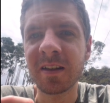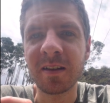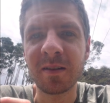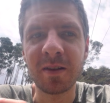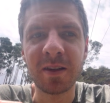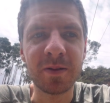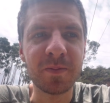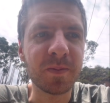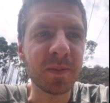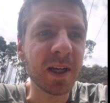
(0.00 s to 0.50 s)

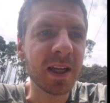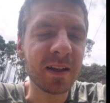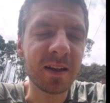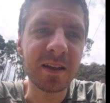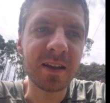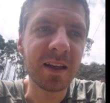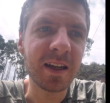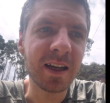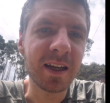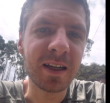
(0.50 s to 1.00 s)

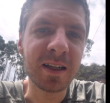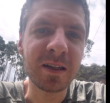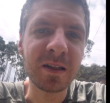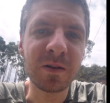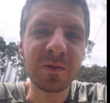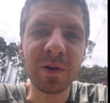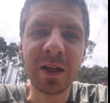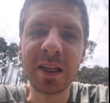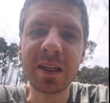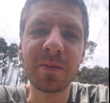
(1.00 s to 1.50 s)
spend like
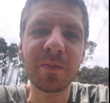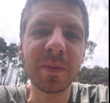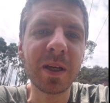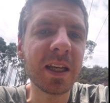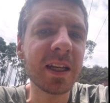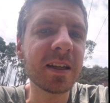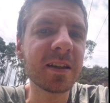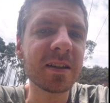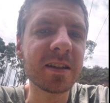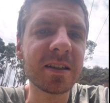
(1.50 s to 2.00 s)
20
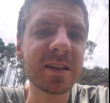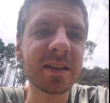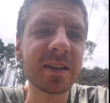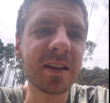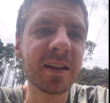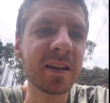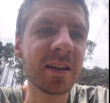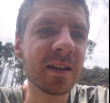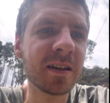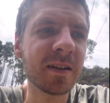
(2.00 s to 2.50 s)
minutes,
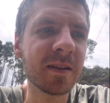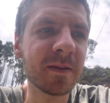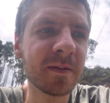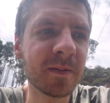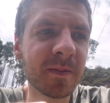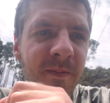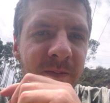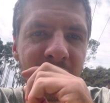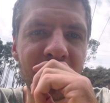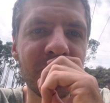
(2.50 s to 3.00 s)

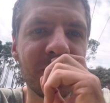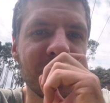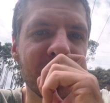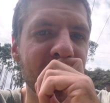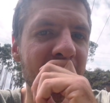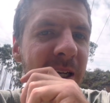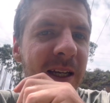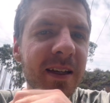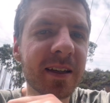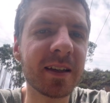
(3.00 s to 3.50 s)

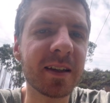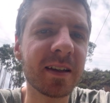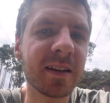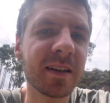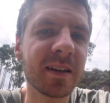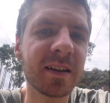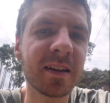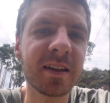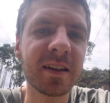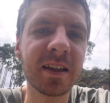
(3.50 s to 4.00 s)
make
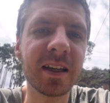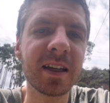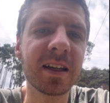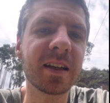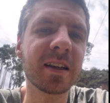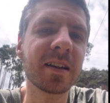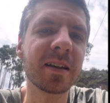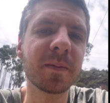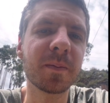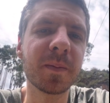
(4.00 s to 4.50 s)
kick
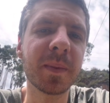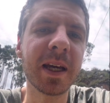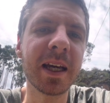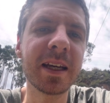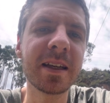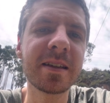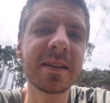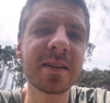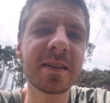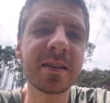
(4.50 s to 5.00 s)
and
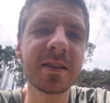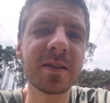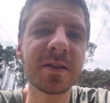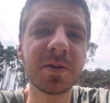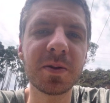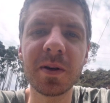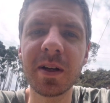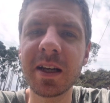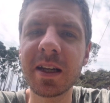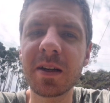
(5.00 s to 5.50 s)
bass
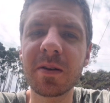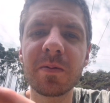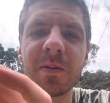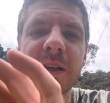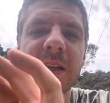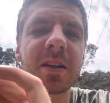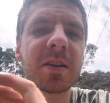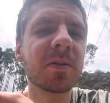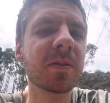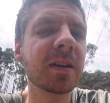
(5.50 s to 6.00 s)
really
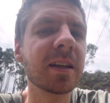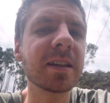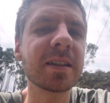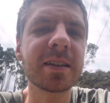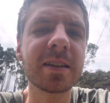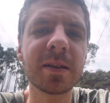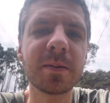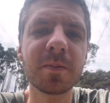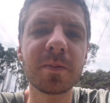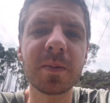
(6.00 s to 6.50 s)
quick, really
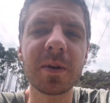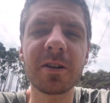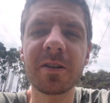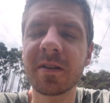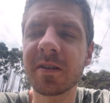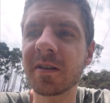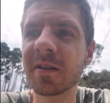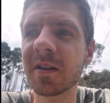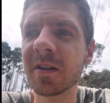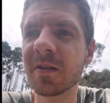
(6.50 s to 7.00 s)
simple,
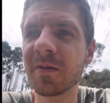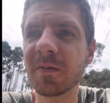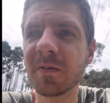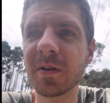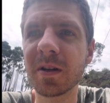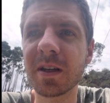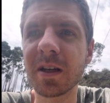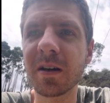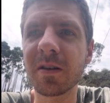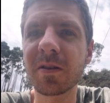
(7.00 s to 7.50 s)

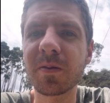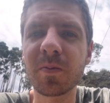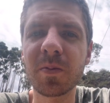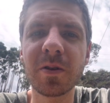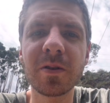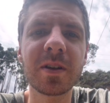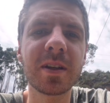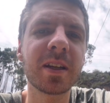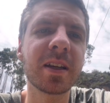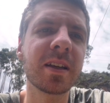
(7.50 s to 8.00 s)
without
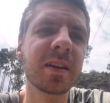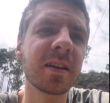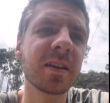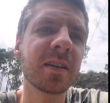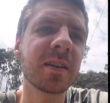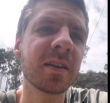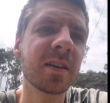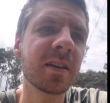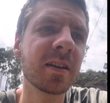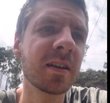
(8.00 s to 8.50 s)
putting
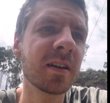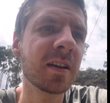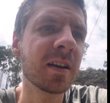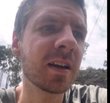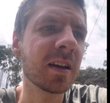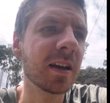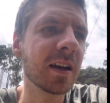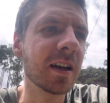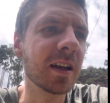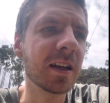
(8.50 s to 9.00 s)

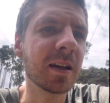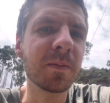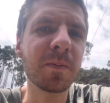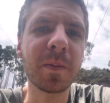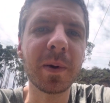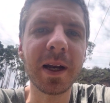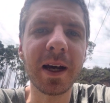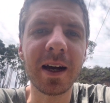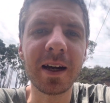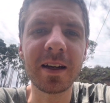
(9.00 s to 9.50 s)
any
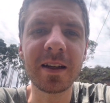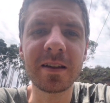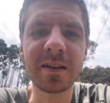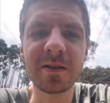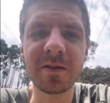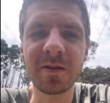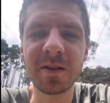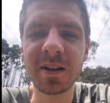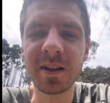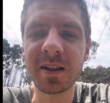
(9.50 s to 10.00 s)
plugins
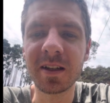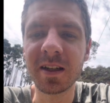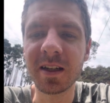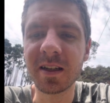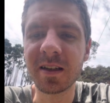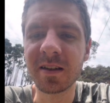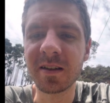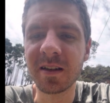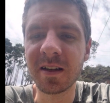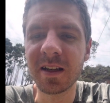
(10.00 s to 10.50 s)
on it yet,
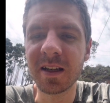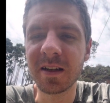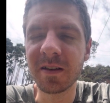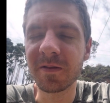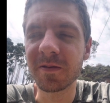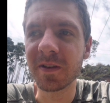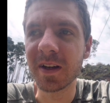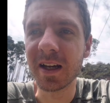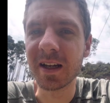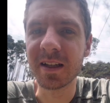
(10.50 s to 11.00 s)
any
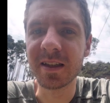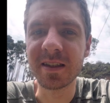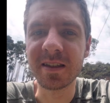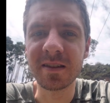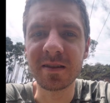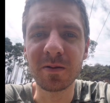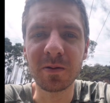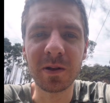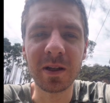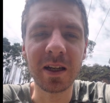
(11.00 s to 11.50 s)
effects.
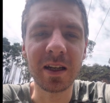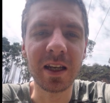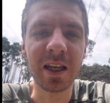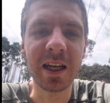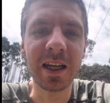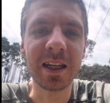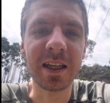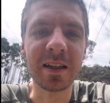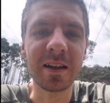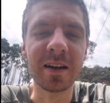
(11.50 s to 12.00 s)
Do that
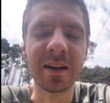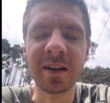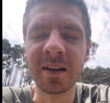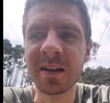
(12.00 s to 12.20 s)
later.